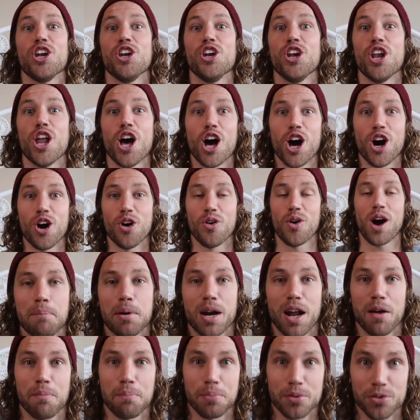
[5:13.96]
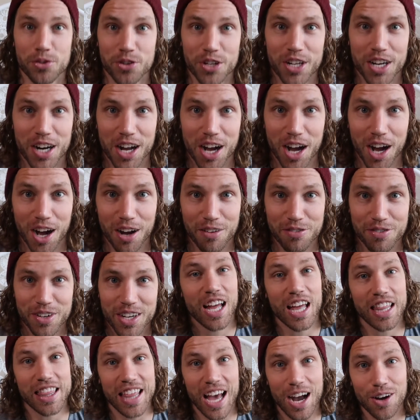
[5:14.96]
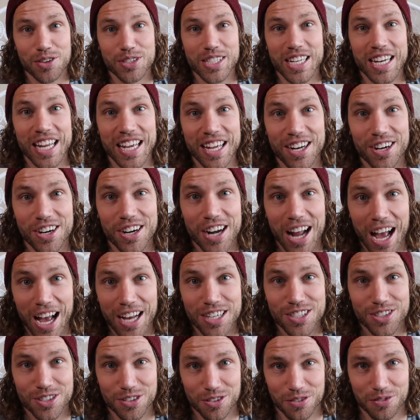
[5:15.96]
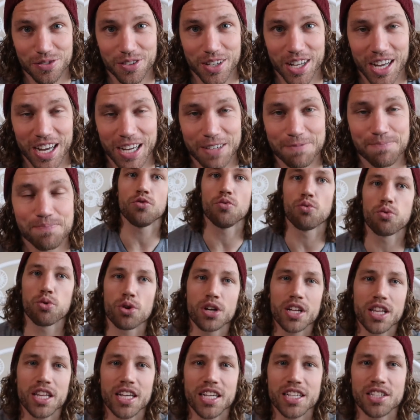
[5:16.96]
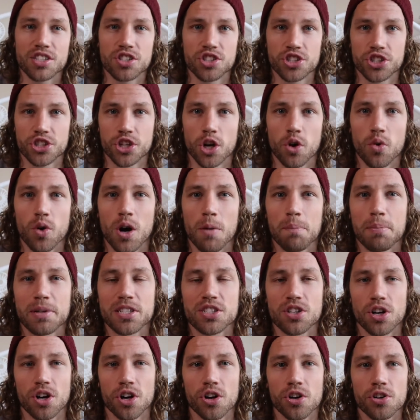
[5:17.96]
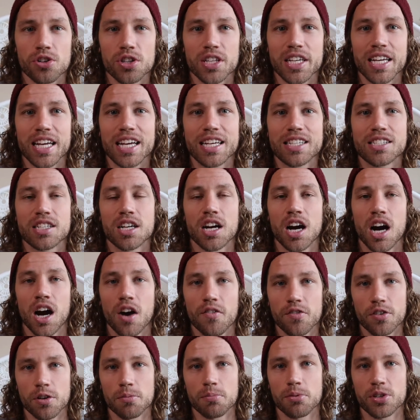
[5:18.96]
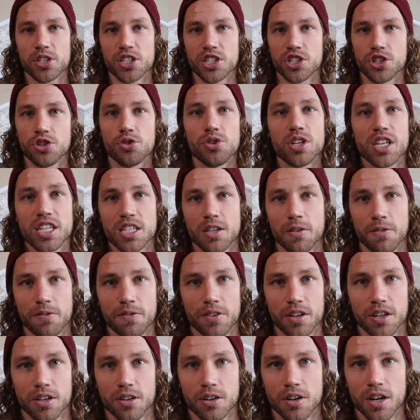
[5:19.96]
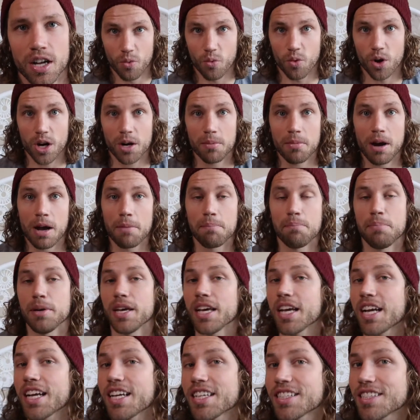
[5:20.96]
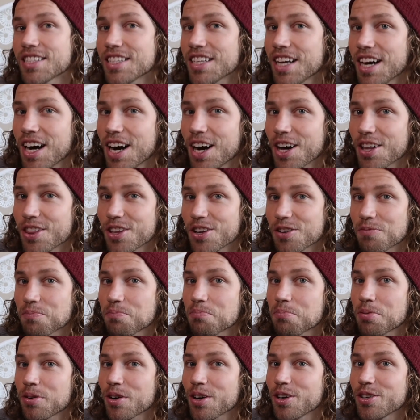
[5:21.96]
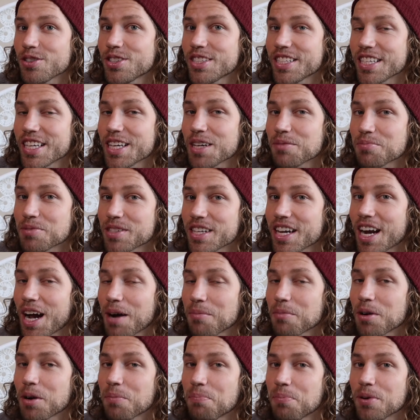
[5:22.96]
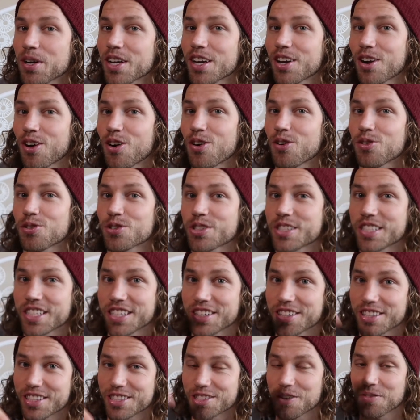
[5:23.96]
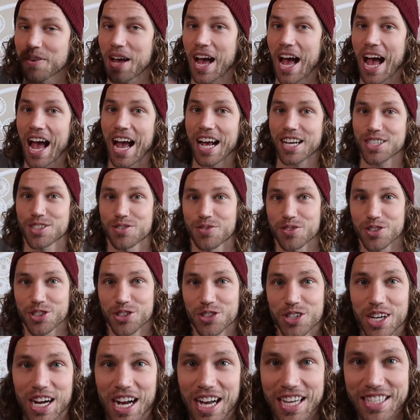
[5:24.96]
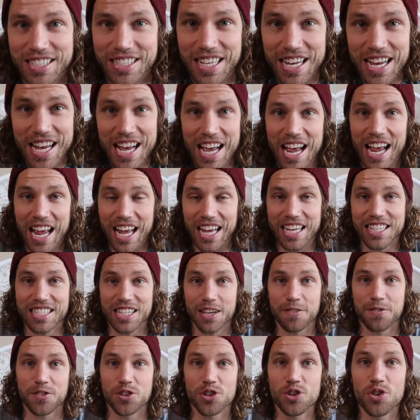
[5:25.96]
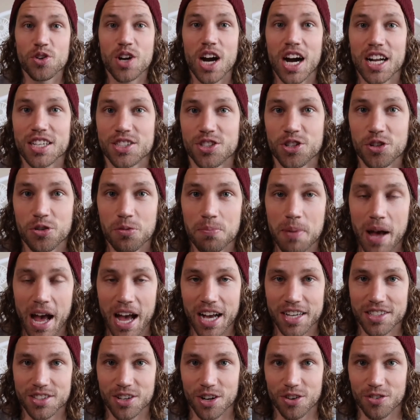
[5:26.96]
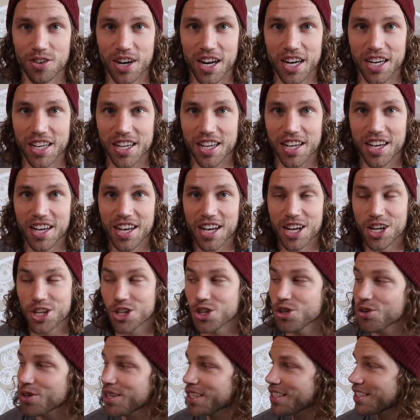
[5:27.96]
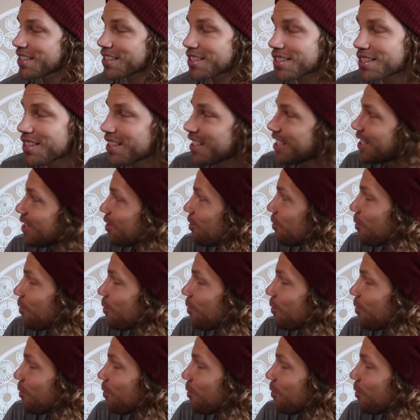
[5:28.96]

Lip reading: No, but I pulled it off. That was an international flight. Really show up as early, as comfortable as you need to feel. One of my biggest other pro tips that I'm gonna put in a whole series of hacks for you guys is, if you got 2 bags already, you can sneak